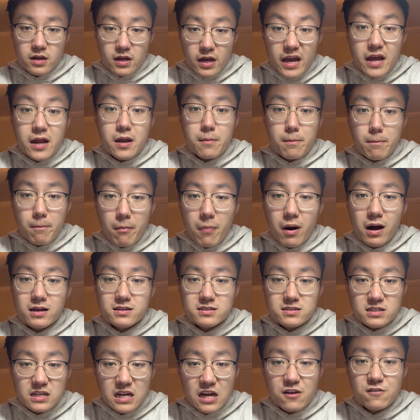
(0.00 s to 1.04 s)
it
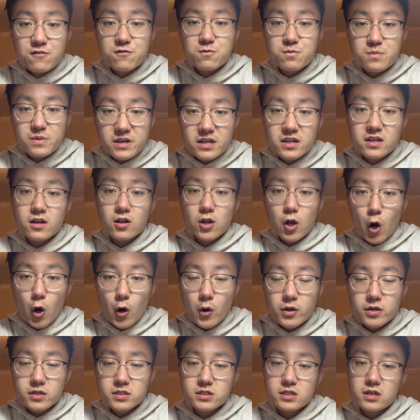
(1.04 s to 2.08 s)
must have been
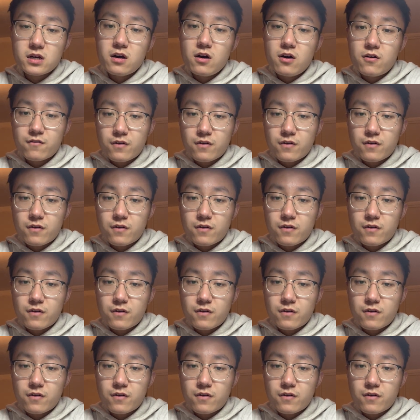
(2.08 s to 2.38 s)
learned